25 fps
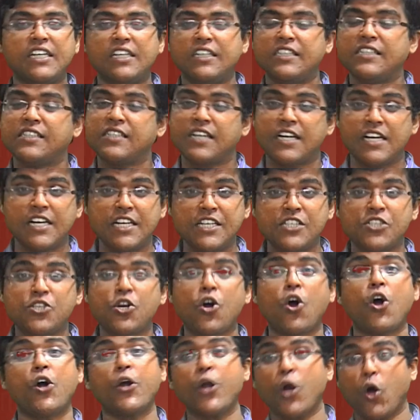is released
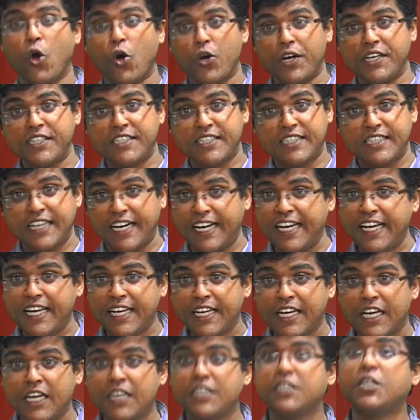on August 3,
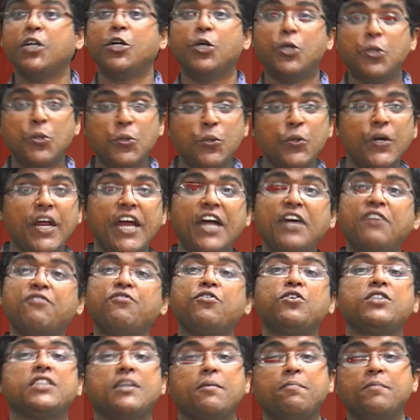the due date for
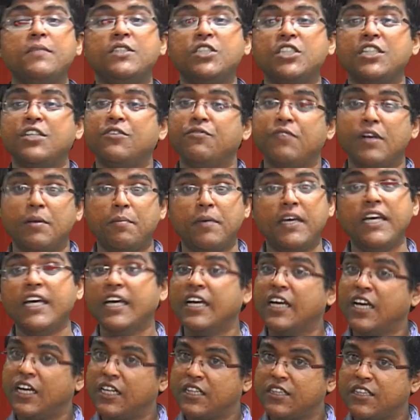submission will be
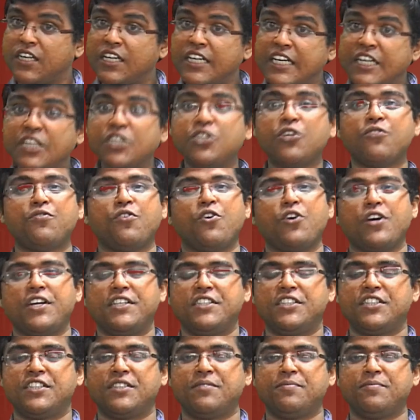13th of August.